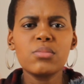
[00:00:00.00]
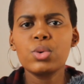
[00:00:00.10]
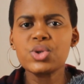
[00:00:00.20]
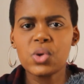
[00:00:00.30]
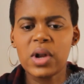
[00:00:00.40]

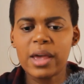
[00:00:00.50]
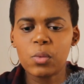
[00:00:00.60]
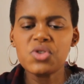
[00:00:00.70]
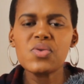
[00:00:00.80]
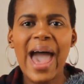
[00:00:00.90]
more so, like
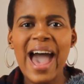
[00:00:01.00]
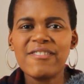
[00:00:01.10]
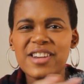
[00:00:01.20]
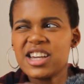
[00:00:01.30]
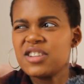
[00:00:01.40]
when you
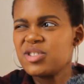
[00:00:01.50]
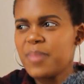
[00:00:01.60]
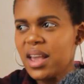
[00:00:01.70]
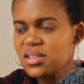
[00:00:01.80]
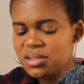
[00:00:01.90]
have negative
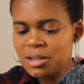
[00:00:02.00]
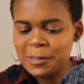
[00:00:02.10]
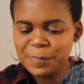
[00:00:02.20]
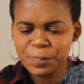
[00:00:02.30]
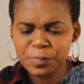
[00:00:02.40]
space,
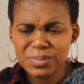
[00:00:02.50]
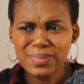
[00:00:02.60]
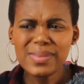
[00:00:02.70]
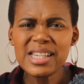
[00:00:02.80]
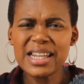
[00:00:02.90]

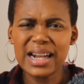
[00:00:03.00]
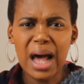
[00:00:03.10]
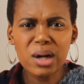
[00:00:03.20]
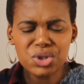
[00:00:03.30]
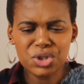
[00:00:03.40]
it
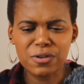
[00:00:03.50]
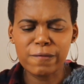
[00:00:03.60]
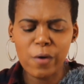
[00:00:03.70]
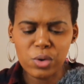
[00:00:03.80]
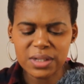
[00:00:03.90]
allows you to
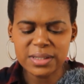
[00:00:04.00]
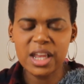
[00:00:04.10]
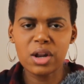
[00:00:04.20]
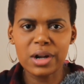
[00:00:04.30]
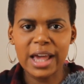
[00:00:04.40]
focus
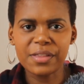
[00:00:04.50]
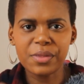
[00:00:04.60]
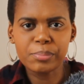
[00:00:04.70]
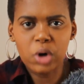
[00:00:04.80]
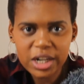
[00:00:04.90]
in on like
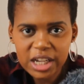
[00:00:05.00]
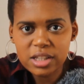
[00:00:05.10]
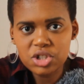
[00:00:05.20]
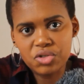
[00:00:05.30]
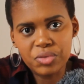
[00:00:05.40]
the product
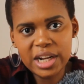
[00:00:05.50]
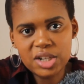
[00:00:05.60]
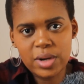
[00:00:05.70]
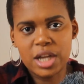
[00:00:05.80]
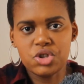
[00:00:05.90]
that you're
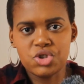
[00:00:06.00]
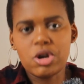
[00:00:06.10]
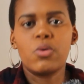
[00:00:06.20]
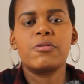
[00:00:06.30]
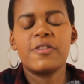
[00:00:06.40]
really trying to
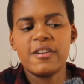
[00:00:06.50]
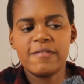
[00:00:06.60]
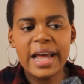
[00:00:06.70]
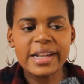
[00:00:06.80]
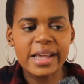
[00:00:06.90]
show off in the
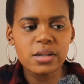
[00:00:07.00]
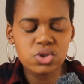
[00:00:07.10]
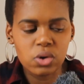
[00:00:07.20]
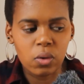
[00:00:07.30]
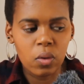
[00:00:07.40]
Flatlay.
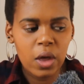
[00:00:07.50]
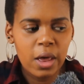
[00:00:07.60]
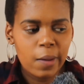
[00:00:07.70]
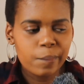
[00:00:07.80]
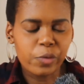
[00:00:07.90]
So
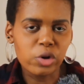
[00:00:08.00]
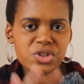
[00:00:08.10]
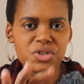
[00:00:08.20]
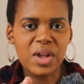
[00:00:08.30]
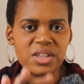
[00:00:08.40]
those
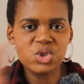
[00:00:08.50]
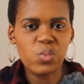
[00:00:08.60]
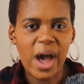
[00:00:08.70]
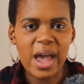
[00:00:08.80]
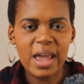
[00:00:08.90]
are the reasons
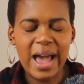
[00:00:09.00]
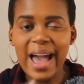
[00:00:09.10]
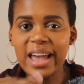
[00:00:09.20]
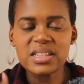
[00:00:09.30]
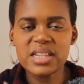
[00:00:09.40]
why
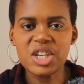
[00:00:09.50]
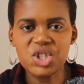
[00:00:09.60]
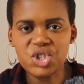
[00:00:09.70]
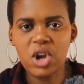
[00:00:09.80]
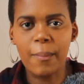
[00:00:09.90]
I tend
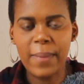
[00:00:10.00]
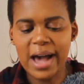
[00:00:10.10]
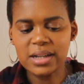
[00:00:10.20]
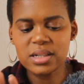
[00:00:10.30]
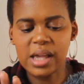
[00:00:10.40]
to stop
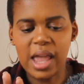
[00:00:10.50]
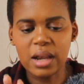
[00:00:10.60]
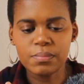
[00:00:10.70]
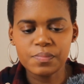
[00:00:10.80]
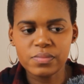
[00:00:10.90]
at
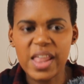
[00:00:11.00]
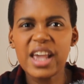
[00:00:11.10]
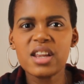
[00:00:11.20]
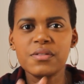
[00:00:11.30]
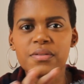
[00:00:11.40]
a
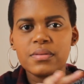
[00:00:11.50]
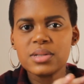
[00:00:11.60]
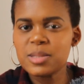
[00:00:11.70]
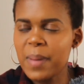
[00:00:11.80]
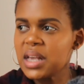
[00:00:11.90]
negative
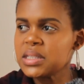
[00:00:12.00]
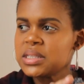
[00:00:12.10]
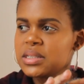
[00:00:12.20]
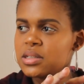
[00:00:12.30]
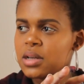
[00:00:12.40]

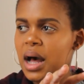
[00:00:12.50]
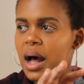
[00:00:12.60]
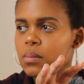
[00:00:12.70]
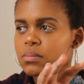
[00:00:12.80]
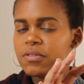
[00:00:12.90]
space
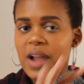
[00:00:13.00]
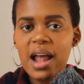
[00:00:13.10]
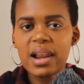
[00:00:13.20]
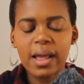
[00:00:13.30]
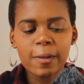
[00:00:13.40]

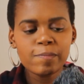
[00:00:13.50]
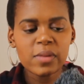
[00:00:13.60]
Flatlay.